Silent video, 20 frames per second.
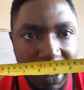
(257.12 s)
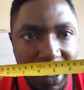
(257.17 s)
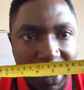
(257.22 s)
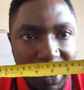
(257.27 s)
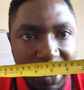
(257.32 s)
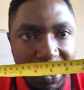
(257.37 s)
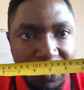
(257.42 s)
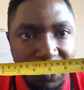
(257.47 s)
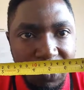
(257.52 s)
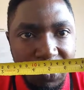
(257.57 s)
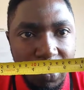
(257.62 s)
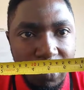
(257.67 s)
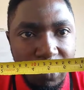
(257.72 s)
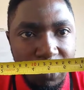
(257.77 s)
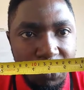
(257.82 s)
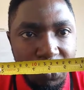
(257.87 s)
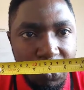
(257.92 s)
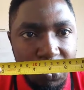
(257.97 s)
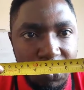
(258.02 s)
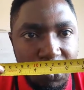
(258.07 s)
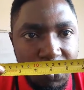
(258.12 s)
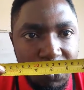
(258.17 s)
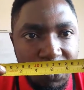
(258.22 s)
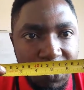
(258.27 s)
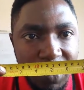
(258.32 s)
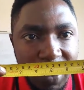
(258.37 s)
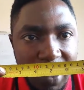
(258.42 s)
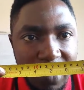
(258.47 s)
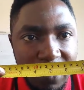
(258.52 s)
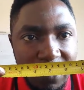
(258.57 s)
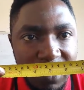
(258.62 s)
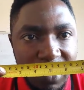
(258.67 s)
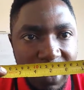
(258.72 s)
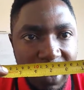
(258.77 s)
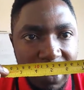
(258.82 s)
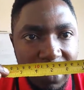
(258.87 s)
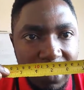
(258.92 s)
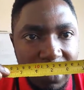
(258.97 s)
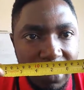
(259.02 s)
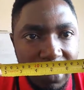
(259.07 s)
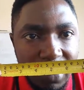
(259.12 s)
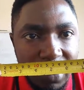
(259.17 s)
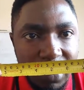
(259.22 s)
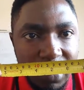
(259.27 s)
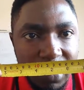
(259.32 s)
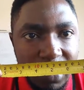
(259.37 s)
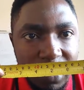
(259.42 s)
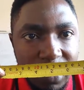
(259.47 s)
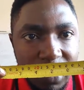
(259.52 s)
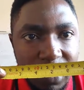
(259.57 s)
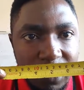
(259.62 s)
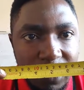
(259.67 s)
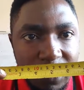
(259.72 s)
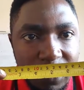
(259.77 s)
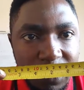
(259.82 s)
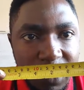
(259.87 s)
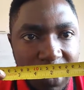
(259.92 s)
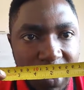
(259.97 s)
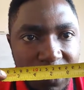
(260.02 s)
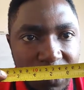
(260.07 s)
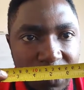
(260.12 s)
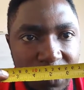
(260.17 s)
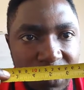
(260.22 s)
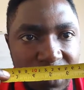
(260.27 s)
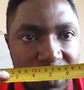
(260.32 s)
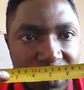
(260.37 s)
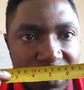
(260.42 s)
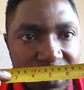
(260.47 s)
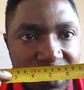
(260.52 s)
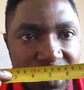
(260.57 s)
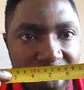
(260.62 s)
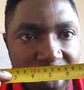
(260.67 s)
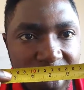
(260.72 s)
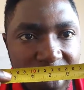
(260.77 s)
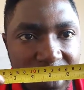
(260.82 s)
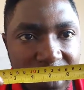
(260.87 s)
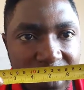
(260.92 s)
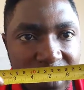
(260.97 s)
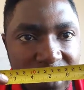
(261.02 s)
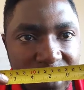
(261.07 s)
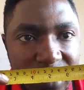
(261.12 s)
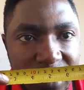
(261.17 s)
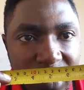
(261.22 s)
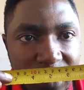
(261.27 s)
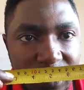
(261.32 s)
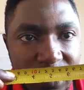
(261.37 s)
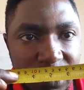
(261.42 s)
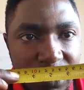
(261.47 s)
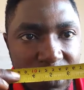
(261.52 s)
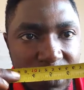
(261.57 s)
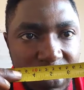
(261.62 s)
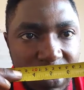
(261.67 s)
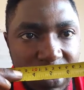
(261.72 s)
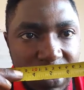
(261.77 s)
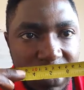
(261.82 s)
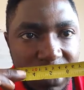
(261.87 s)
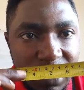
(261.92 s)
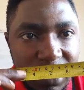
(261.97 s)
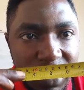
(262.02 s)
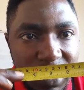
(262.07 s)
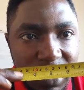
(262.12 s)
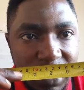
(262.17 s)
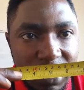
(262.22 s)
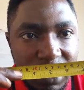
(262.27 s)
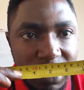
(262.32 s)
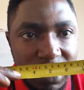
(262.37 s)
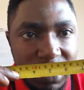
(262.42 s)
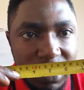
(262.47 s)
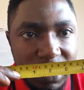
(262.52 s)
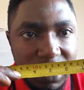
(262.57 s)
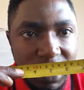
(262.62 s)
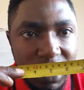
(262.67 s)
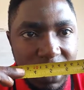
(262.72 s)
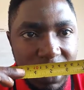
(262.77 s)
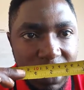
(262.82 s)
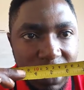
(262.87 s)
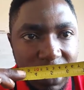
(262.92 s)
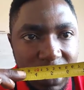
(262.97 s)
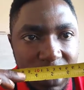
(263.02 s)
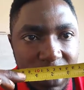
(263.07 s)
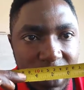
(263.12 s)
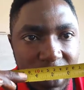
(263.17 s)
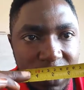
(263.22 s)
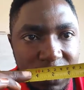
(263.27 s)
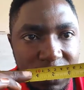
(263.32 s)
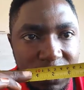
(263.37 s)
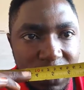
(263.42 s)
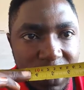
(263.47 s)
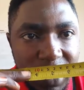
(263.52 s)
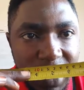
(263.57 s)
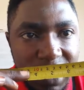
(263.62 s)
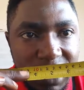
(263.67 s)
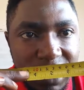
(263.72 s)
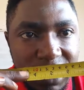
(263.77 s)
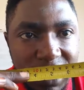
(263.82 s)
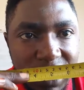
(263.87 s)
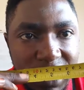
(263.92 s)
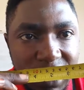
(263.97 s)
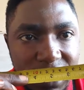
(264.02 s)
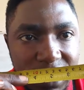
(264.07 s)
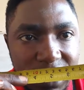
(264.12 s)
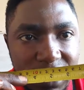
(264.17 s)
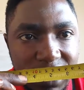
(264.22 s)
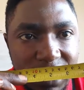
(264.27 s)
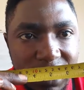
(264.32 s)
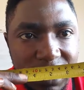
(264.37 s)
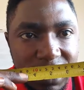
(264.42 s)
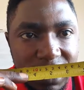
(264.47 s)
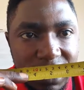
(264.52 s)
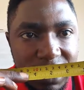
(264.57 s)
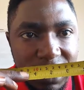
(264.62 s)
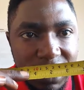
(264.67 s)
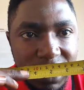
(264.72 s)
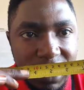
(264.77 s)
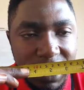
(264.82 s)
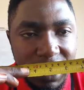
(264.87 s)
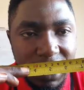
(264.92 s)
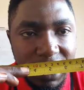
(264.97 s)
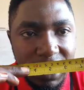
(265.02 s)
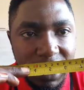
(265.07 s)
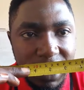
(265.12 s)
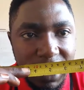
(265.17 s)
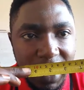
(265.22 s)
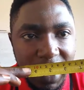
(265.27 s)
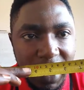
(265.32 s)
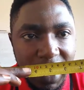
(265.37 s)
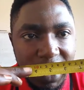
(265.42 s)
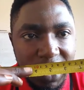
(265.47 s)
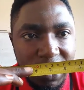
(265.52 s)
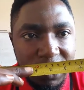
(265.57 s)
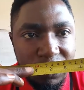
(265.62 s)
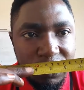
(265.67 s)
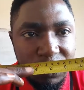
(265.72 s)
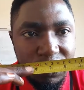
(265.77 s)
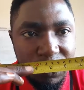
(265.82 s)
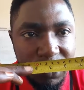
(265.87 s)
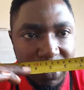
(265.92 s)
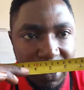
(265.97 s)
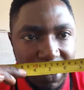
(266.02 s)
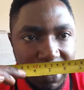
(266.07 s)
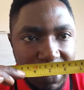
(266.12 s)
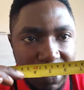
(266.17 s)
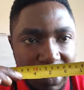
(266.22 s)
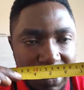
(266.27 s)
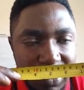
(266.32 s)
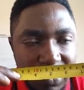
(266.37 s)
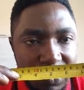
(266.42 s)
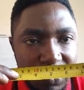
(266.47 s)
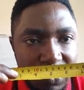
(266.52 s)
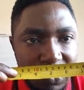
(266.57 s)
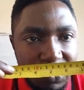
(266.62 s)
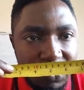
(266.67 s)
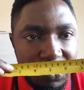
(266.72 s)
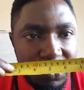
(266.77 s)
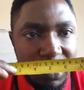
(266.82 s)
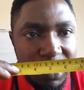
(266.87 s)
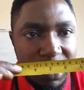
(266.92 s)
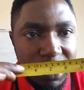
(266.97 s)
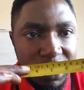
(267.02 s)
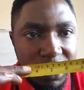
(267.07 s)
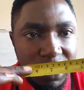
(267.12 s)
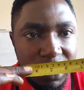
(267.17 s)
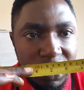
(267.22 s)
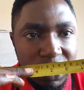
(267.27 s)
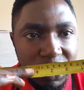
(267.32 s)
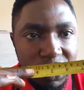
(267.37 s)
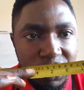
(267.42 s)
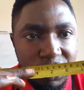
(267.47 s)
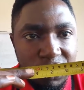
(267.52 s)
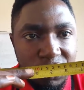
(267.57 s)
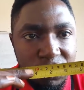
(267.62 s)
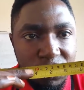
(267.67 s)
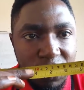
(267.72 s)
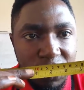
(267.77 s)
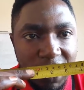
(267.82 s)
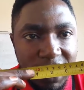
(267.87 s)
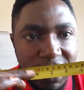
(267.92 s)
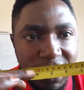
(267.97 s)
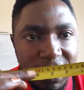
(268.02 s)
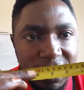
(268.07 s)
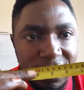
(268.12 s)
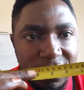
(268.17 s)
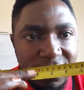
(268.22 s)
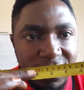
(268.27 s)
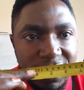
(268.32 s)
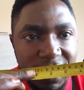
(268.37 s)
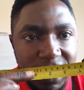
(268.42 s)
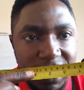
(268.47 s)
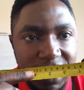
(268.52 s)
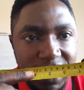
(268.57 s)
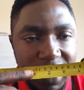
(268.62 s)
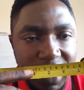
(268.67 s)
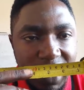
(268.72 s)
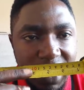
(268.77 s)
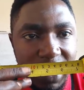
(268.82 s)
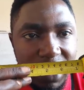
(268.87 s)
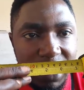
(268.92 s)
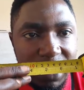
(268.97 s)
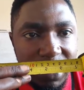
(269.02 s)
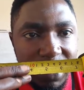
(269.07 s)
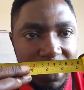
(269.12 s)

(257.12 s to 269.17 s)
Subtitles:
And then from 4 to 5, 10. 5 to 6, 10. 7 to 8, 10. 8 to 9, 10. Then 9 to 10 is also 10. So, and then 10 here